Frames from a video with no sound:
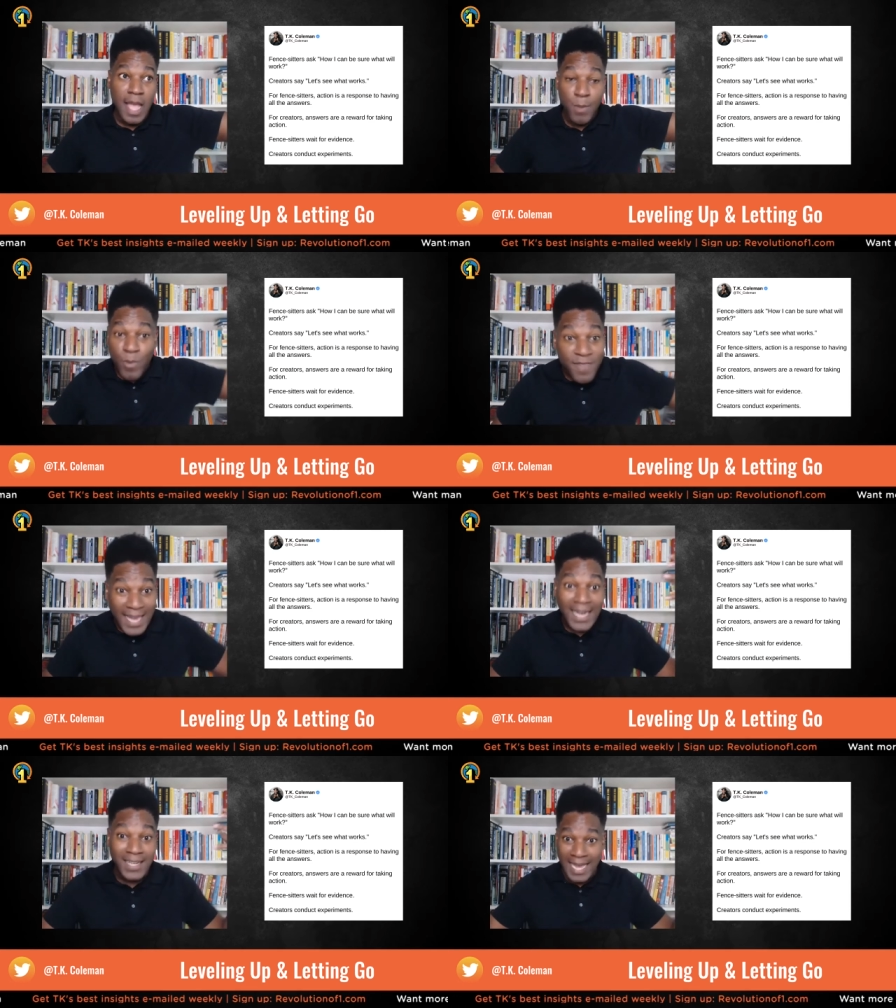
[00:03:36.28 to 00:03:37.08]
I mean, we've
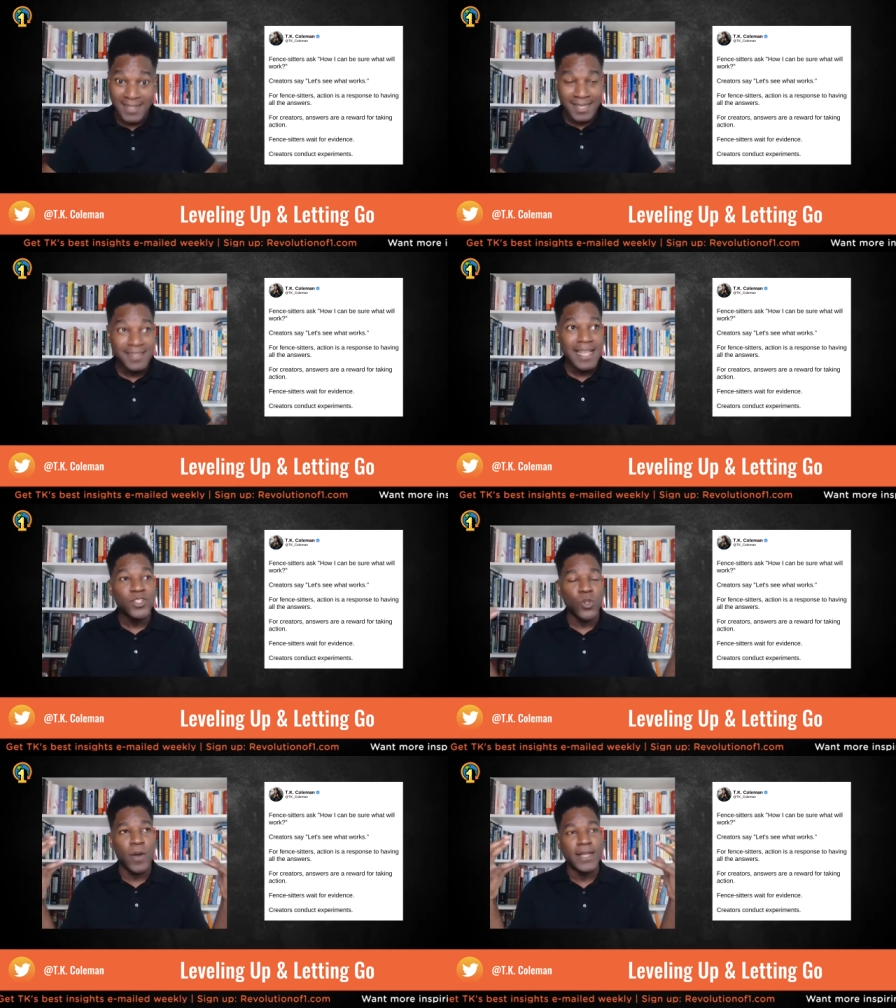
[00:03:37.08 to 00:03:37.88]
got a lot of success
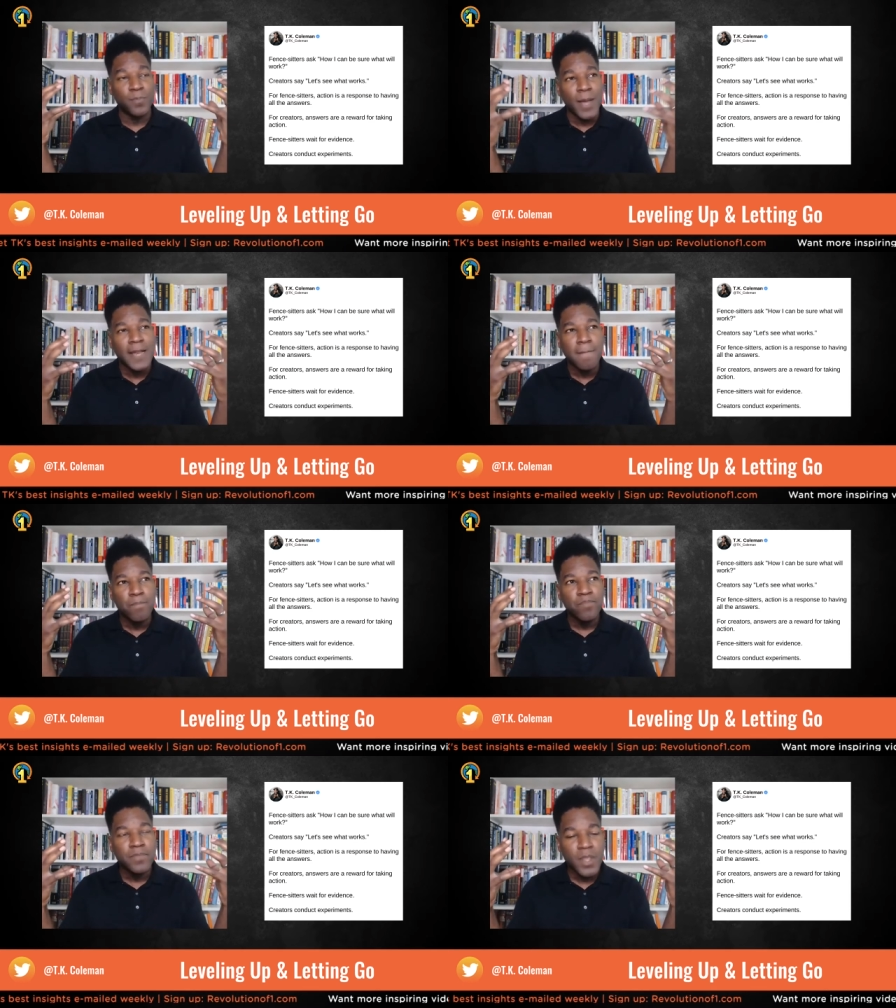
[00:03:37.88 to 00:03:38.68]
stories, but
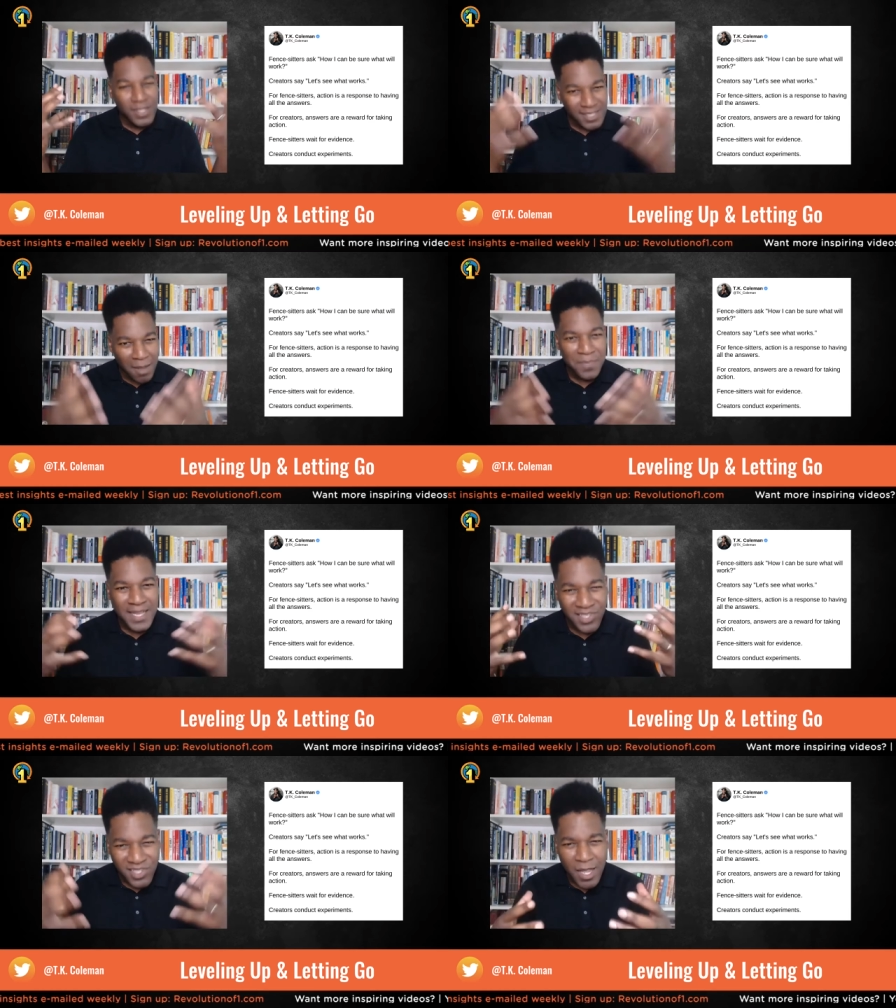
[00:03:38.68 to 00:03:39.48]
there's
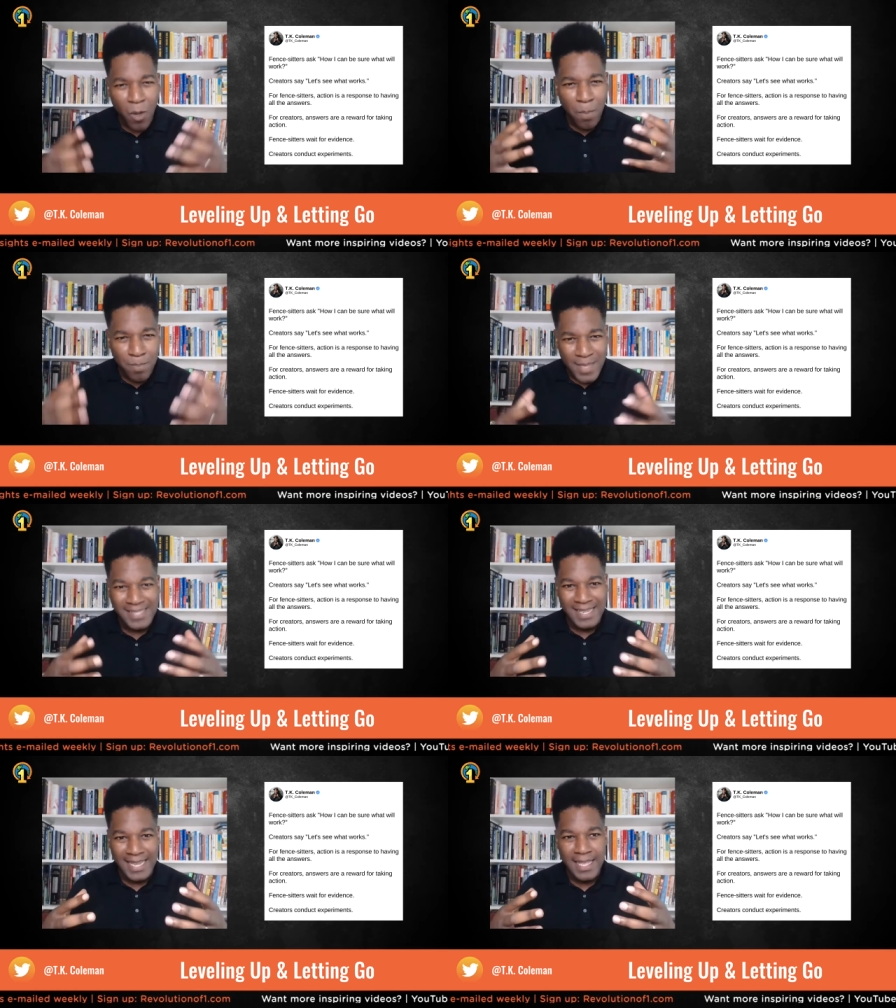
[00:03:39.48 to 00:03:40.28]
something still
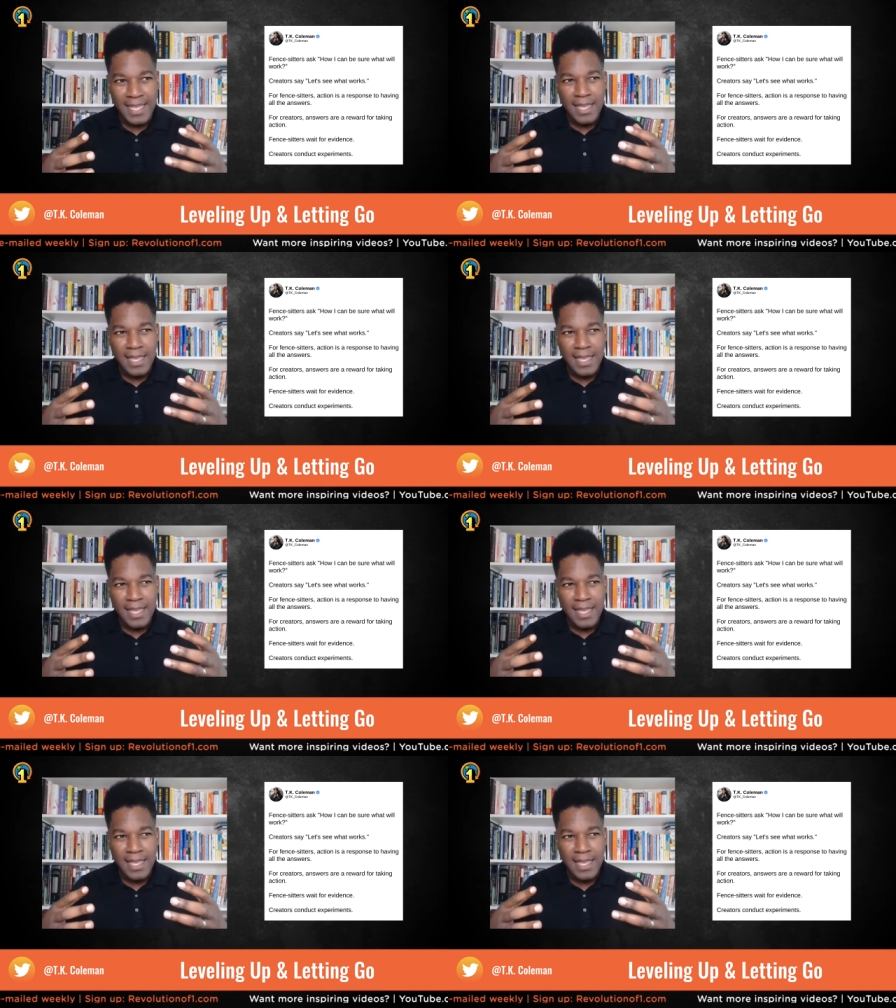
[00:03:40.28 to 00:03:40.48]
missing